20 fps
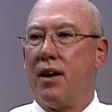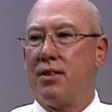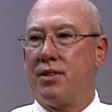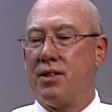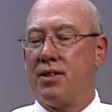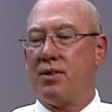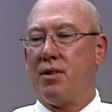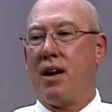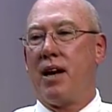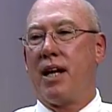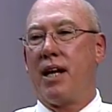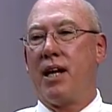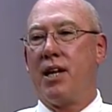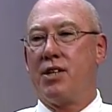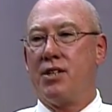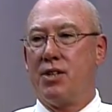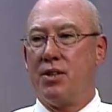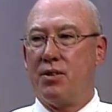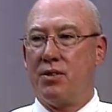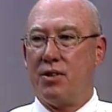to try to
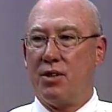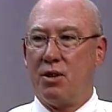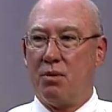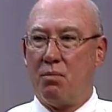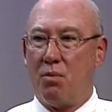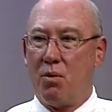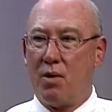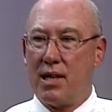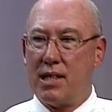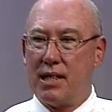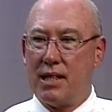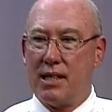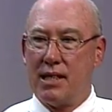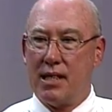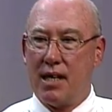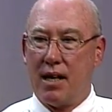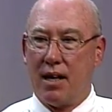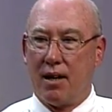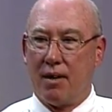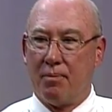get you to the poison
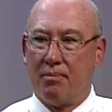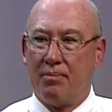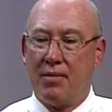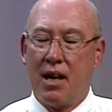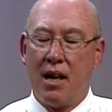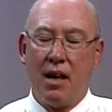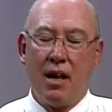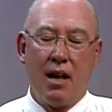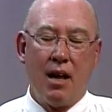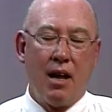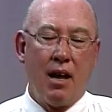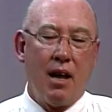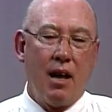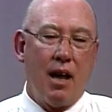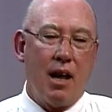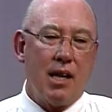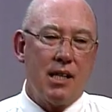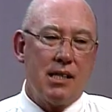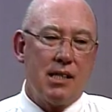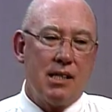center.
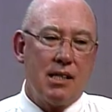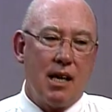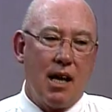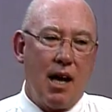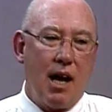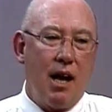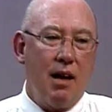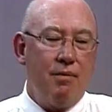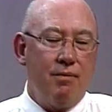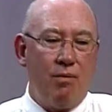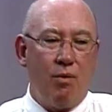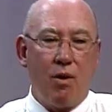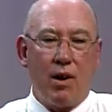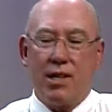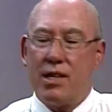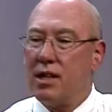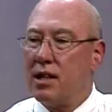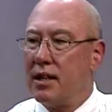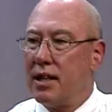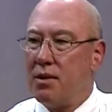
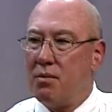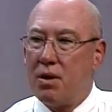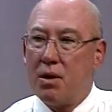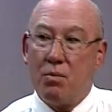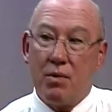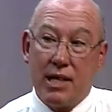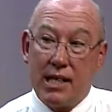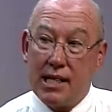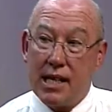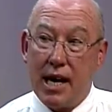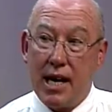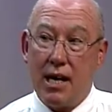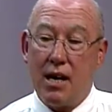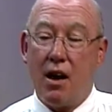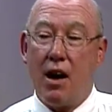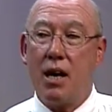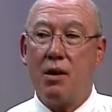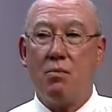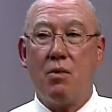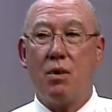Unfortunately, when we say
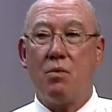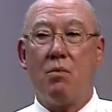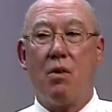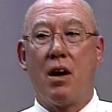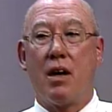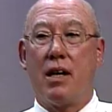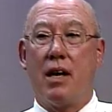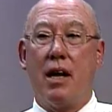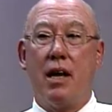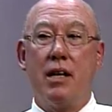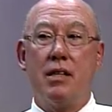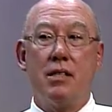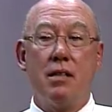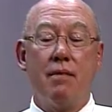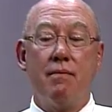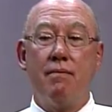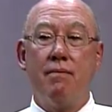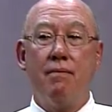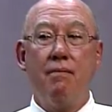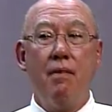911, it's a
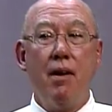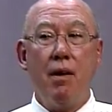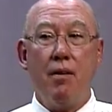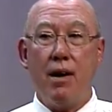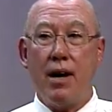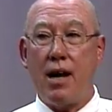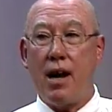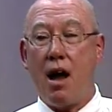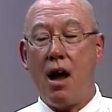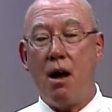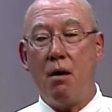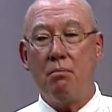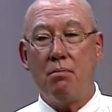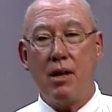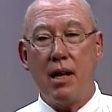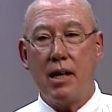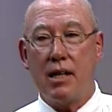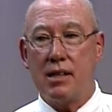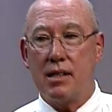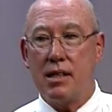very
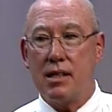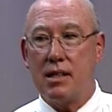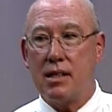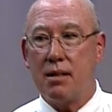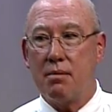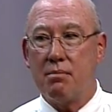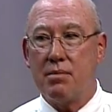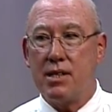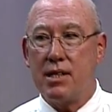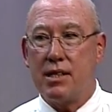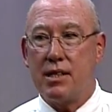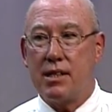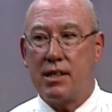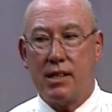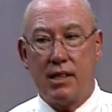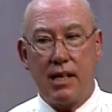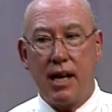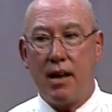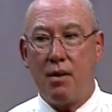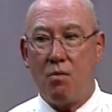complex system
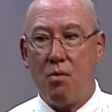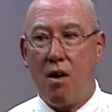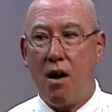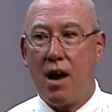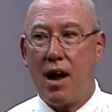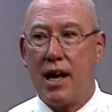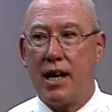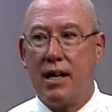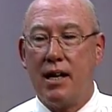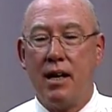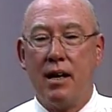statewide.